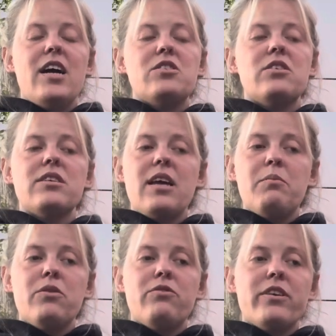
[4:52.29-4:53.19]
So an
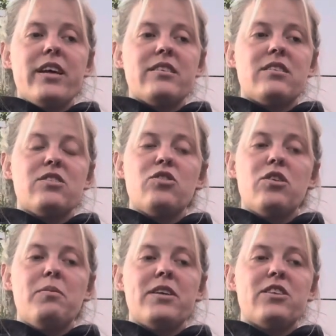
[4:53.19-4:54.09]
example for this is the
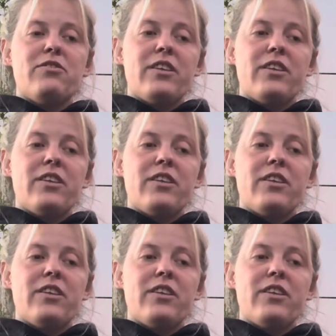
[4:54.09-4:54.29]
total budget